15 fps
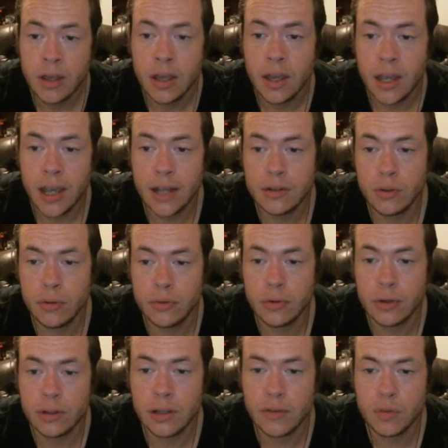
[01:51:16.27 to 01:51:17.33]
Hey,
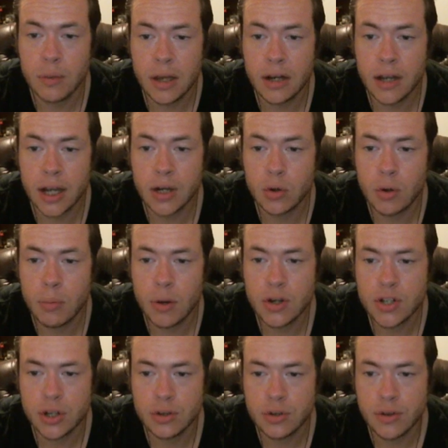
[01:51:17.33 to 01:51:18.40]
Tolstoy, love you, man. I grew up
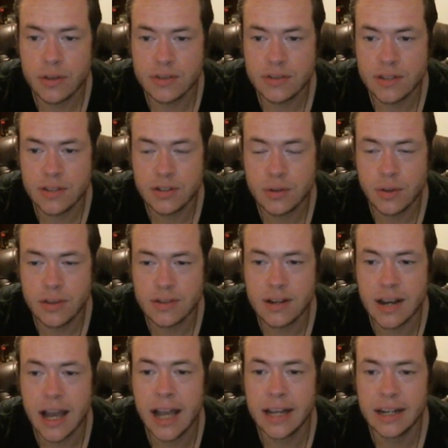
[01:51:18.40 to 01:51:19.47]
watching your
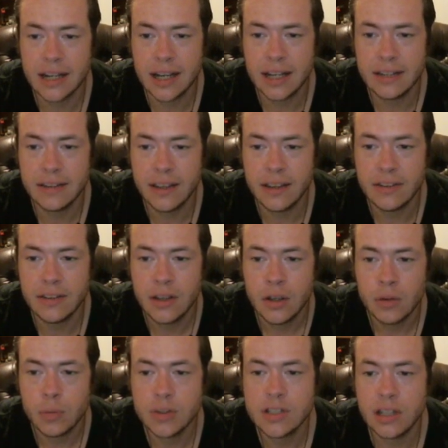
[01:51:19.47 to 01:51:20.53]
2006-2009 content.
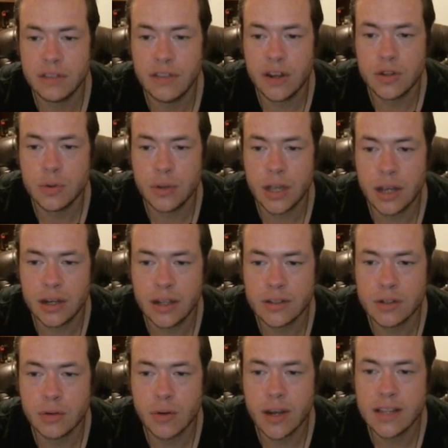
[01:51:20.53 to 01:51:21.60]
Recently found you again. It's
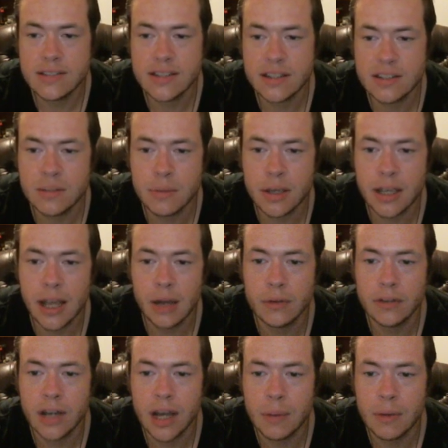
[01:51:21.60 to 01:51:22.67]
crazy to me how
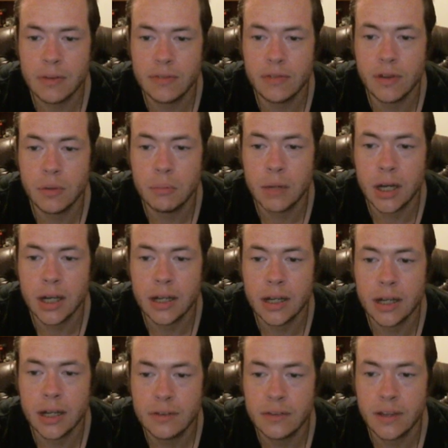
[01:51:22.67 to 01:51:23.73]
time has flown by.
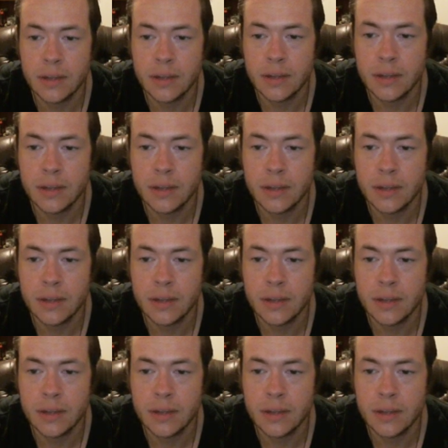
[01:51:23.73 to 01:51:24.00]
Same.